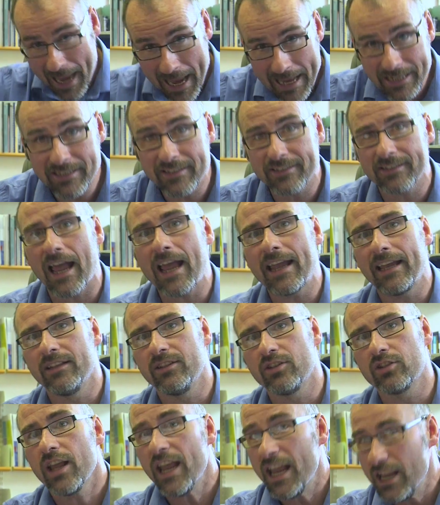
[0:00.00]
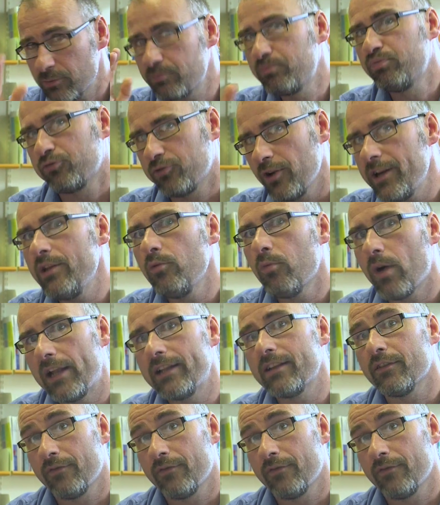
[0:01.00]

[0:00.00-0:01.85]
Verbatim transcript: in science is pretty well